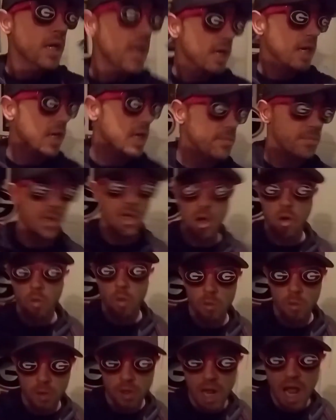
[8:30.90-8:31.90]
Uh, no,
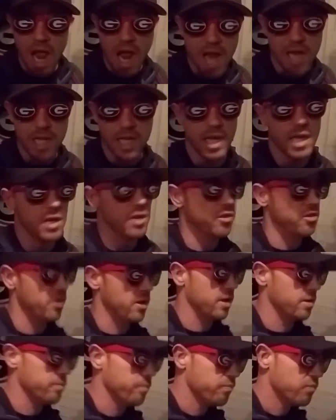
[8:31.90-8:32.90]
we weren't hiding
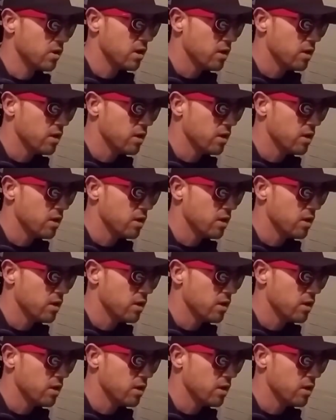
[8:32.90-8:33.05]
anything.